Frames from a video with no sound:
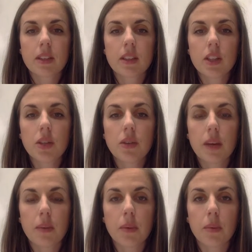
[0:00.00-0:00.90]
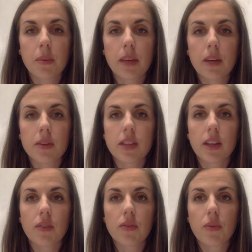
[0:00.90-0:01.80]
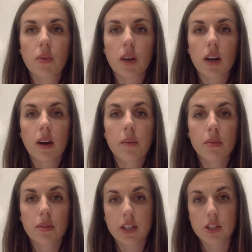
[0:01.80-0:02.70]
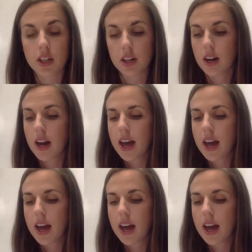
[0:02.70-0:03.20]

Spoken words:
unit we will be using for pressure.